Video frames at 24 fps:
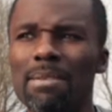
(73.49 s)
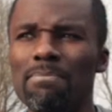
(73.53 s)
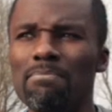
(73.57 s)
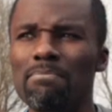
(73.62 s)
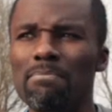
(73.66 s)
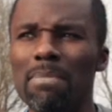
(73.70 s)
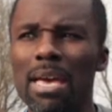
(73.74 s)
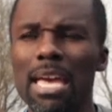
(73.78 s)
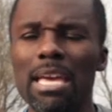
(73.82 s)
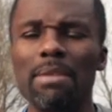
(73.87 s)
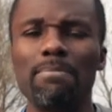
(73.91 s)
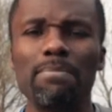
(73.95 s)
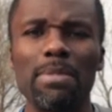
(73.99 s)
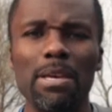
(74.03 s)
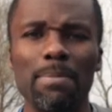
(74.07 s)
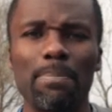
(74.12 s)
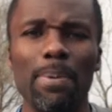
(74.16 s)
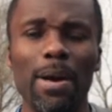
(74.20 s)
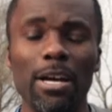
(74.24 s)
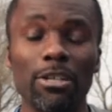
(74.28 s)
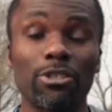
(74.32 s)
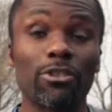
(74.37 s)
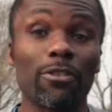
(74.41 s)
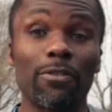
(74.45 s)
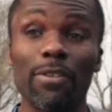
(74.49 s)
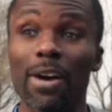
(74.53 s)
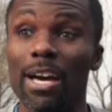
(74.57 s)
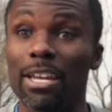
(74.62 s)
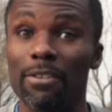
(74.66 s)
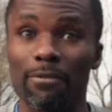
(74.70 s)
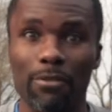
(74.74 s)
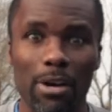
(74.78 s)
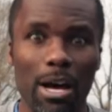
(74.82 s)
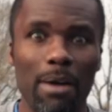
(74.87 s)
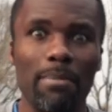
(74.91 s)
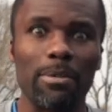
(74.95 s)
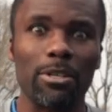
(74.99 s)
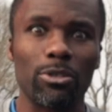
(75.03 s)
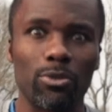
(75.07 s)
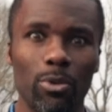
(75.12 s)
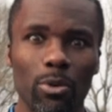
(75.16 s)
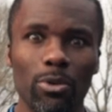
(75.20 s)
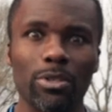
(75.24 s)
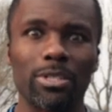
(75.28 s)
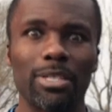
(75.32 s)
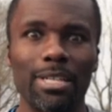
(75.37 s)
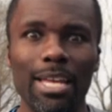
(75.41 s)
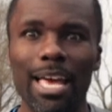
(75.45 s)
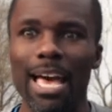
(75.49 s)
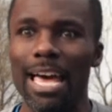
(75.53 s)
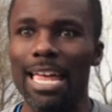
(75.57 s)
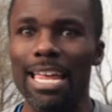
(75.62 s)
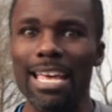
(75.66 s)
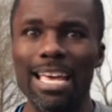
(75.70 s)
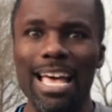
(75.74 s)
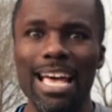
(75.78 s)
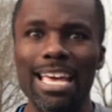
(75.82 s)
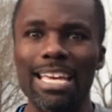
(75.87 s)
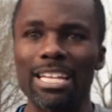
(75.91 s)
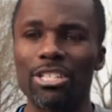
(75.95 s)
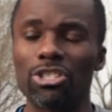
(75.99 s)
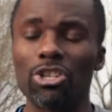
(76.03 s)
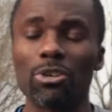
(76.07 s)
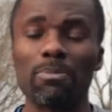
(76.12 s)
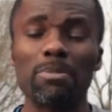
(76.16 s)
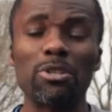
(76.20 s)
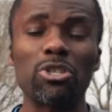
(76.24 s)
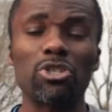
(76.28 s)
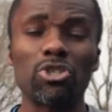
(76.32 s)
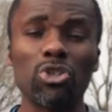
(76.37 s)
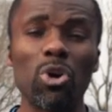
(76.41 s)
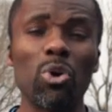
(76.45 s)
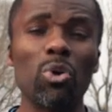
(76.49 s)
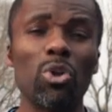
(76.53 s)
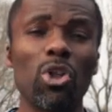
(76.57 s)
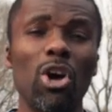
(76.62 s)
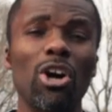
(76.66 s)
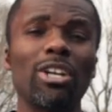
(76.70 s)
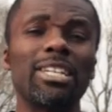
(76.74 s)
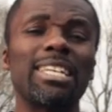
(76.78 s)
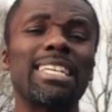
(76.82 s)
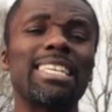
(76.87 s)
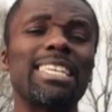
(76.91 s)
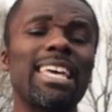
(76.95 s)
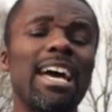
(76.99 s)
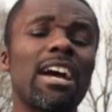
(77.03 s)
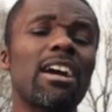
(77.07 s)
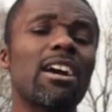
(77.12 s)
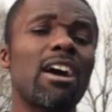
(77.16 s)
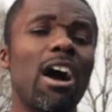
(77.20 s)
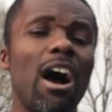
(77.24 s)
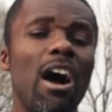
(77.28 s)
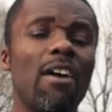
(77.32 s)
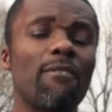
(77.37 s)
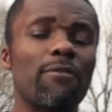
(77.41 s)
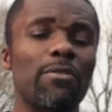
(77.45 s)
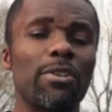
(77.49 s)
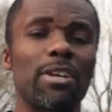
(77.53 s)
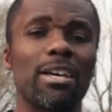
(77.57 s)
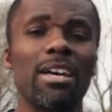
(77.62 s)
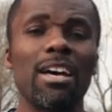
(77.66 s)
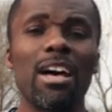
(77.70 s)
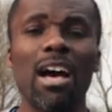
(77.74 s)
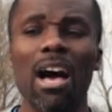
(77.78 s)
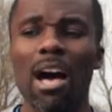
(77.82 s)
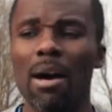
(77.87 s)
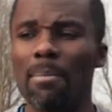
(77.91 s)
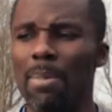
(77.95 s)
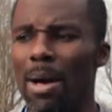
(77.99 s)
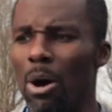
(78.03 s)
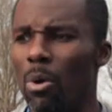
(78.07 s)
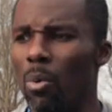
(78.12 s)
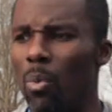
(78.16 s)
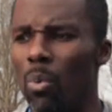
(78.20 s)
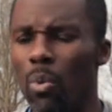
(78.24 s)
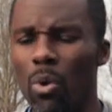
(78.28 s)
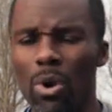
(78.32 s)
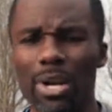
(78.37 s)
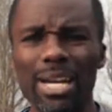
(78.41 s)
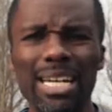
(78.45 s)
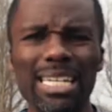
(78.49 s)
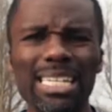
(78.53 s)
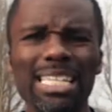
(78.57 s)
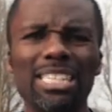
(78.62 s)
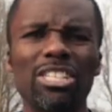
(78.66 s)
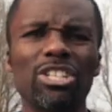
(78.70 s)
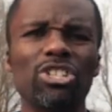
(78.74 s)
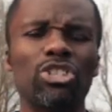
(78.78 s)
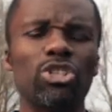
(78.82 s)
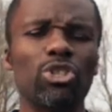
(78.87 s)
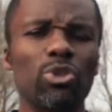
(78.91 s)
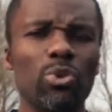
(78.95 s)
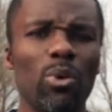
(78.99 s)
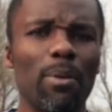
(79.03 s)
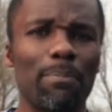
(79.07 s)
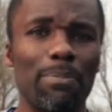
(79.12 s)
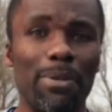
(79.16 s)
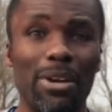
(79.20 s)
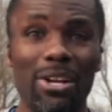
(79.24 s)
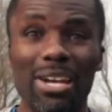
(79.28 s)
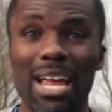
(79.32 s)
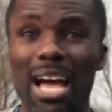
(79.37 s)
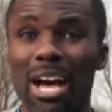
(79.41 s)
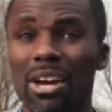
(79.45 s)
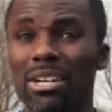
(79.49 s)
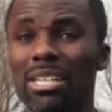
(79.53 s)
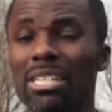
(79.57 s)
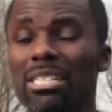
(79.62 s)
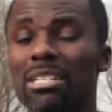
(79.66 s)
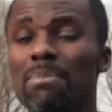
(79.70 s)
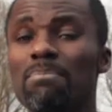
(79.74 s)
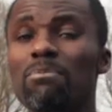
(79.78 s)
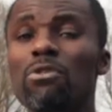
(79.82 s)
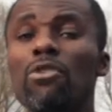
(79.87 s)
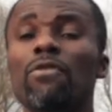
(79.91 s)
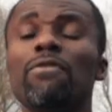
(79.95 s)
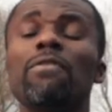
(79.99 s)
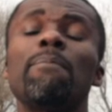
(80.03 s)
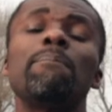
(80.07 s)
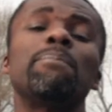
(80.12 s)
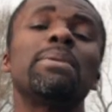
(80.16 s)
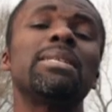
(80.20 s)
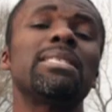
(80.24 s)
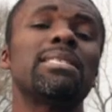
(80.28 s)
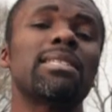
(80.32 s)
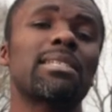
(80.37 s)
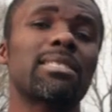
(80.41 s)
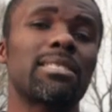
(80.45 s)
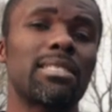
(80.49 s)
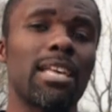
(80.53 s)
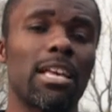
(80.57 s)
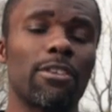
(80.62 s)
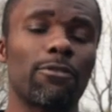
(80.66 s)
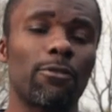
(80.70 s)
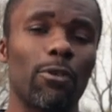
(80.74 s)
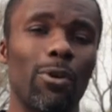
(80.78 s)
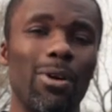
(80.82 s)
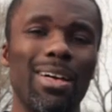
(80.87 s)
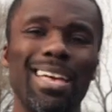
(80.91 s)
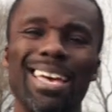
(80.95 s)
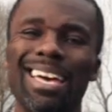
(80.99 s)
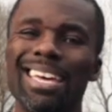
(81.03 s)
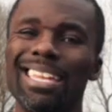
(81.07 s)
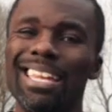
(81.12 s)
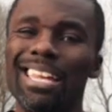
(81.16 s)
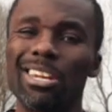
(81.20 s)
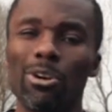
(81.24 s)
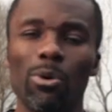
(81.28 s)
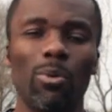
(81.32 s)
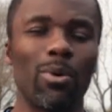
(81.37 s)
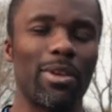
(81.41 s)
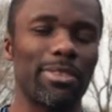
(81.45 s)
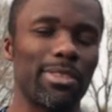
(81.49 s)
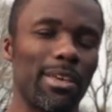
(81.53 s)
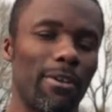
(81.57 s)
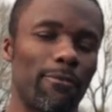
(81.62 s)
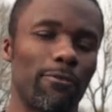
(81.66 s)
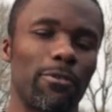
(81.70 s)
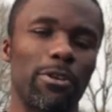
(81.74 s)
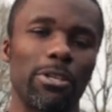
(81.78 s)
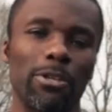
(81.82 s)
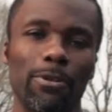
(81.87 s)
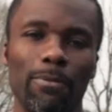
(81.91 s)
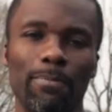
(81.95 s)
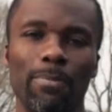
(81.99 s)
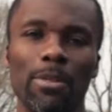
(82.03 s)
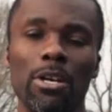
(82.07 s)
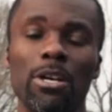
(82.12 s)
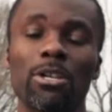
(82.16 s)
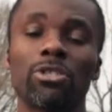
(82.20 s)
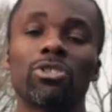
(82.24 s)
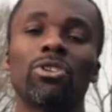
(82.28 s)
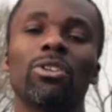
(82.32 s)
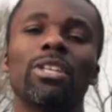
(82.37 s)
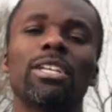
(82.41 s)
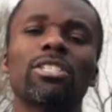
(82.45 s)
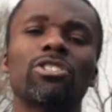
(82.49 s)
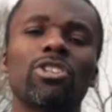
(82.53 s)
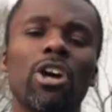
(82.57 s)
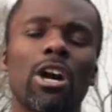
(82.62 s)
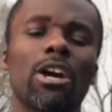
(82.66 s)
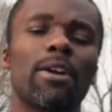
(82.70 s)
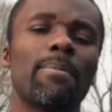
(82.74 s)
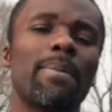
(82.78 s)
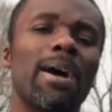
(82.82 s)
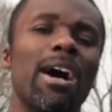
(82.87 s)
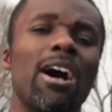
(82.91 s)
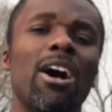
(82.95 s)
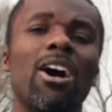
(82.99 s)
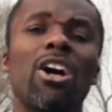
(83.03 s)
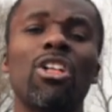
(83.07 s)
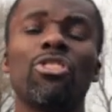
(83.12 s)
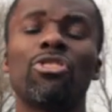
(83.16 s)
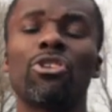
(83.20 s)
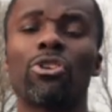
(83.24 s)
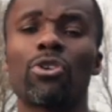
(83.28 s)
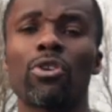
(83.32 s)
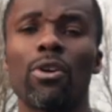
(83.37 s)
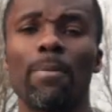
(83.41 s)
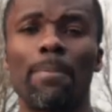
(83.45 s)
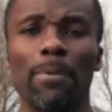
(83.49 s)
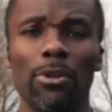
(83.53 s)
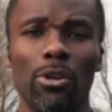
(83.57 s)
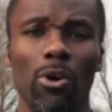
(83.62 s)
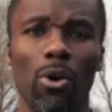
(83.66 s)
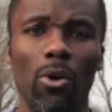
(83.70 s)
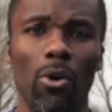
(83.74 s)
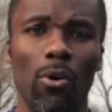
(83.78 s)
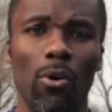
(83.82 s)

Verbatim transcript: it made me petrified of coming towards the net. It took me so long to get confident about what I need to do up there and how I need to move to be successful, and I don't want that for you. So let's talk about the grip and the